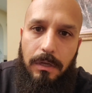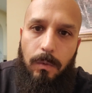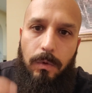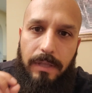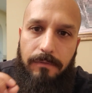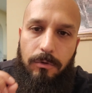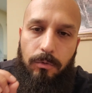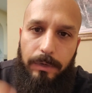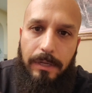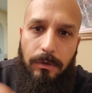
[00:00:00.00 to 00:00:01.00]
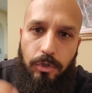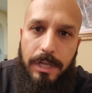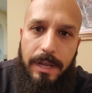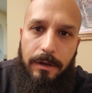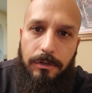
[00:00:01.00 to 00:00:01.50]
will give you real
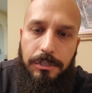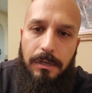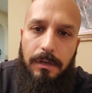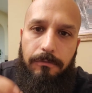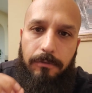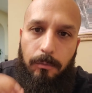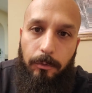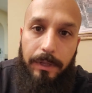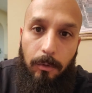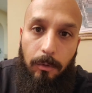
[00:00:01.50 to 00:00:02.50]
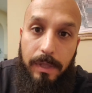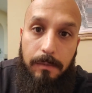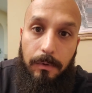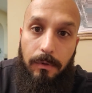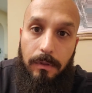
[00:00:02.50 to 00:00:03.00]
shares from real
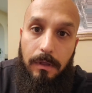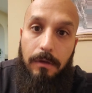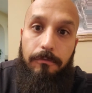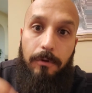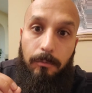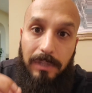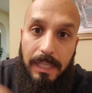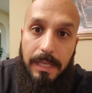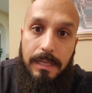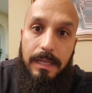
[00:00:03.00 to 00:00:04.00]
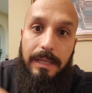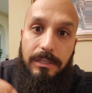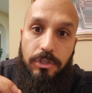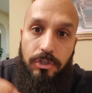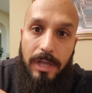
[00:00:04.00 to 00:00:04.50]
people, from lit
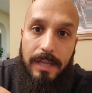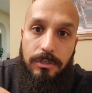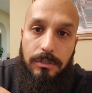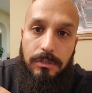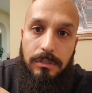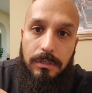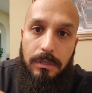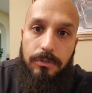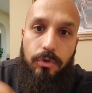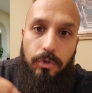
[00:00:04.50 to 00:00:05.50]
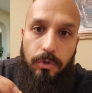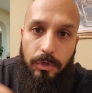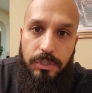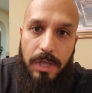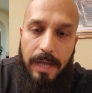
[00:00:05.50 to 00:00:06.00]
exchanges, the New
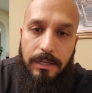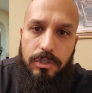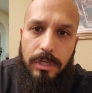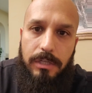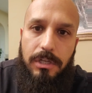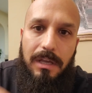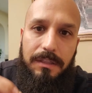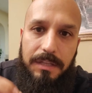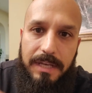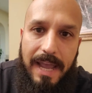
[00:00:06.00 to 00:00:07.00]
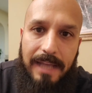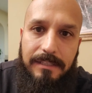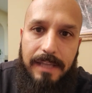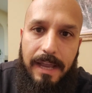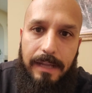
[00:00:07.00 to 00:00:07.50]
York Stock Exchange, the
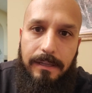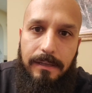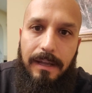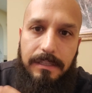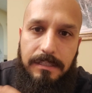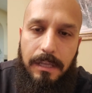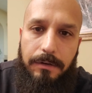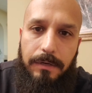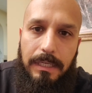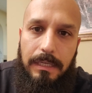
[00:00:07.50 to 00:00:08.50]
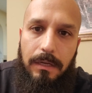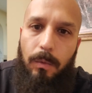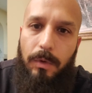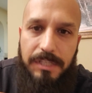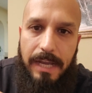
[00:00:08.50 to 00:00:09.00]
NASDAQ, etc.
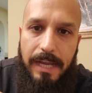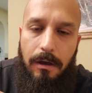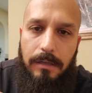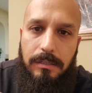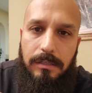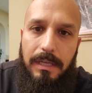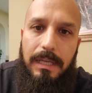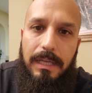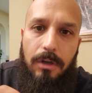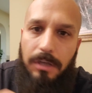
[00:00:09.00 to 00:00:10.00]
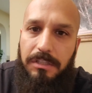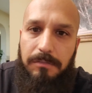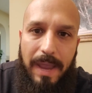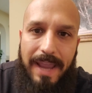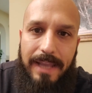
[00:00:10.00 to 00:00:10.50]
What does that cause? It causes
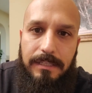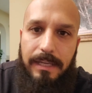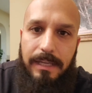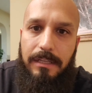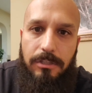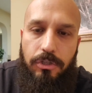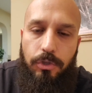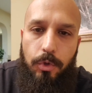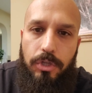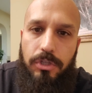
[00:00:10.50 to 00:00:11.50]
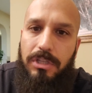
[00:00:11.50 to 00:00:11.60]
banks and institutions to